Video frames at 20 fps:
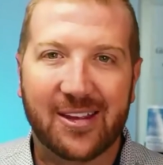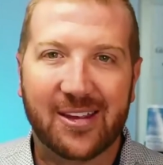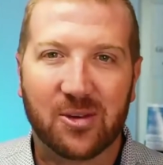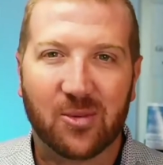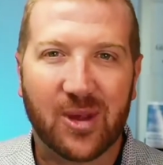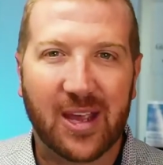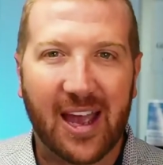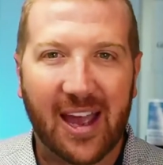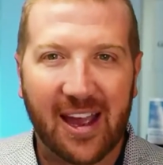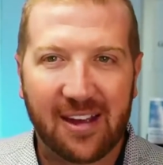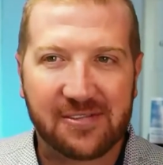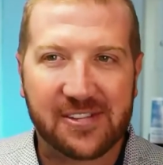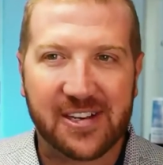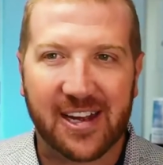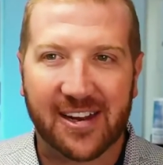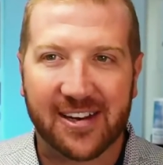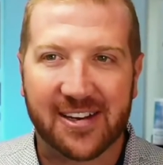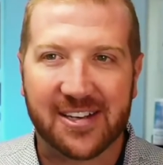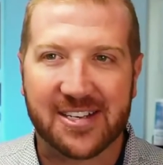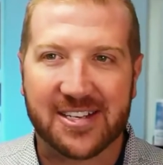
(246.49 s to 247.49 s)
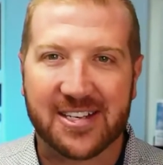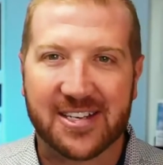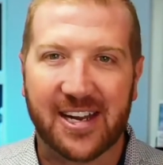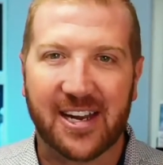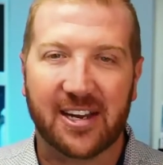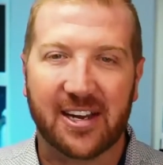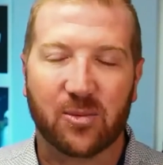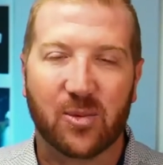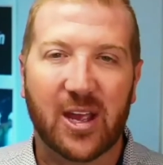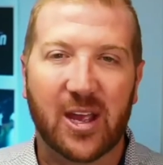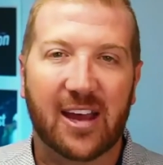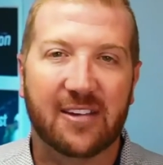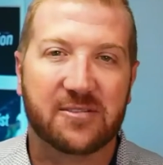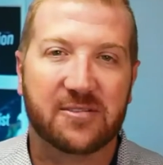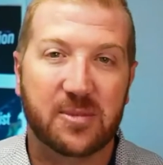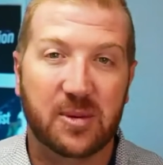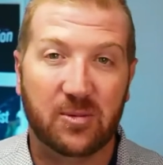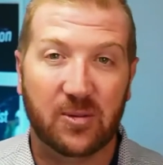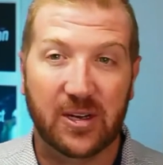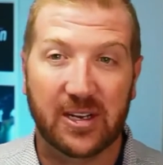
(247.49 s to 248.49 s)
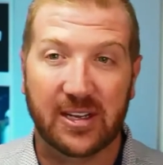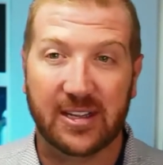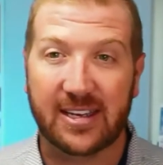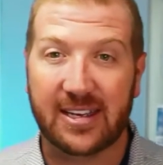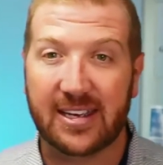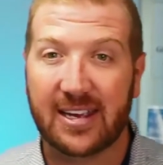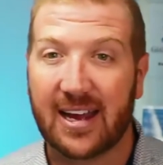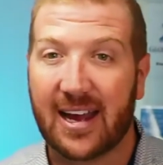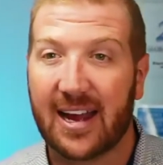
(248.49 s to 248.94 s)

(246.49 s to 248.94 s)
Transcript: that we have to understand and we have to be really